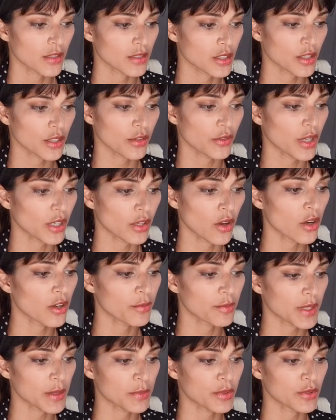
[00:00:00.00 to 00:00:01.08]
you know, a lot
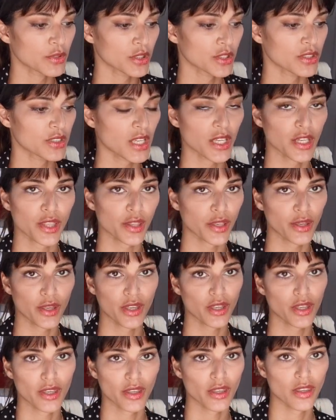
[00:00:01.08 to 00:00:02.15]
of people just think that,
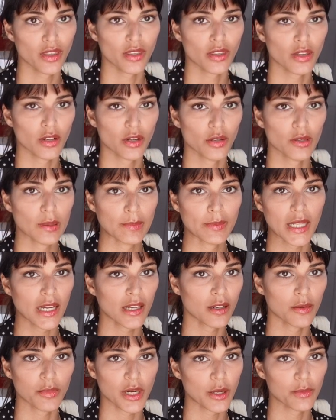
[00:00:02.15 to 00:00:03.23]
you know,
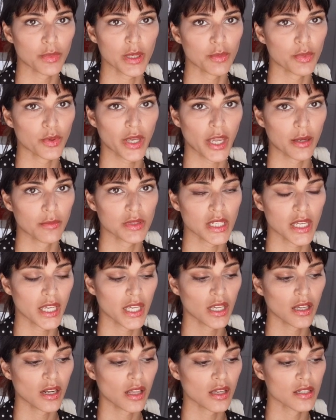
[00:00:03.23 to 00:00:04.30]
black and brown people came to
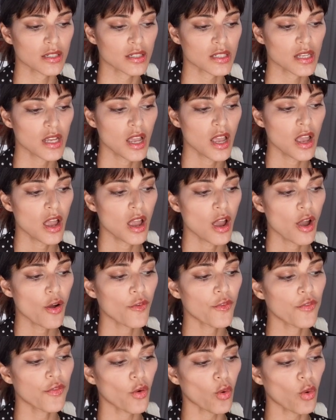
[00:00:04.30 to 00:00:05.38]
England
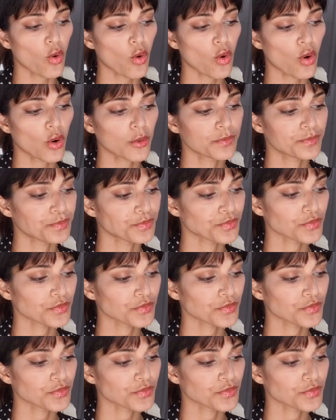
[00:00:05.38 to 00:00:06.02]
for